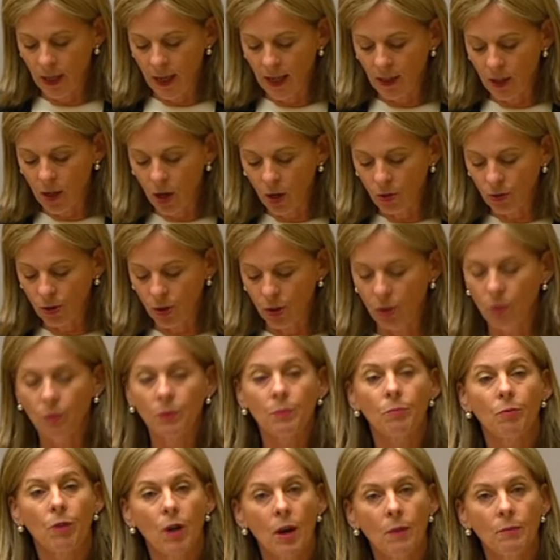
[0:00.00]
and culture
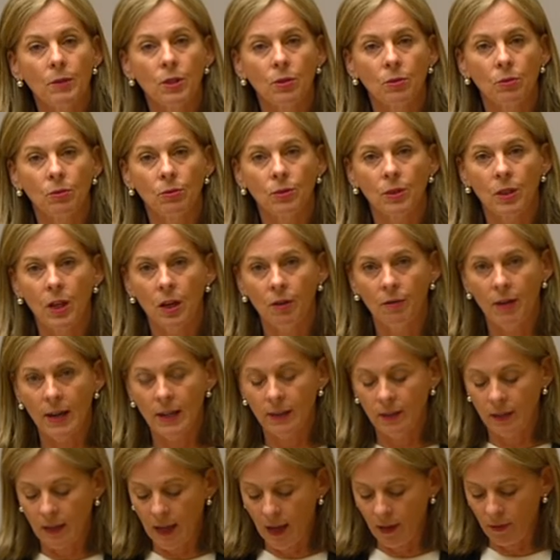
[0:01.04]
with primary schools
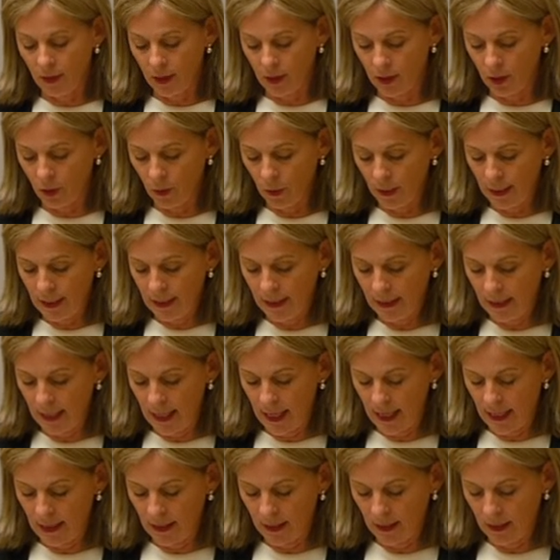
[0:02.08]
around southeast
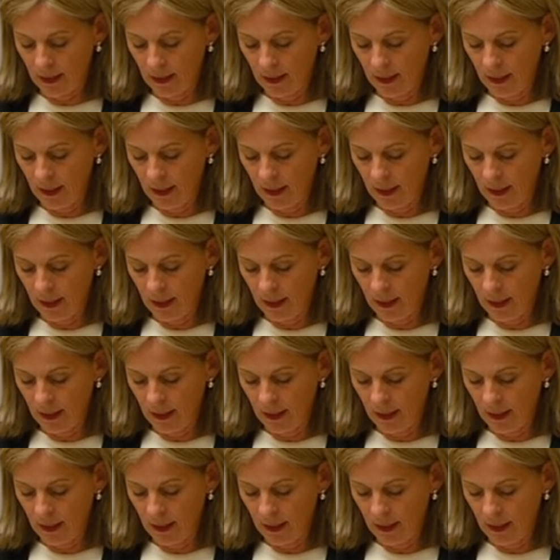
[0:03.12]
Queensland.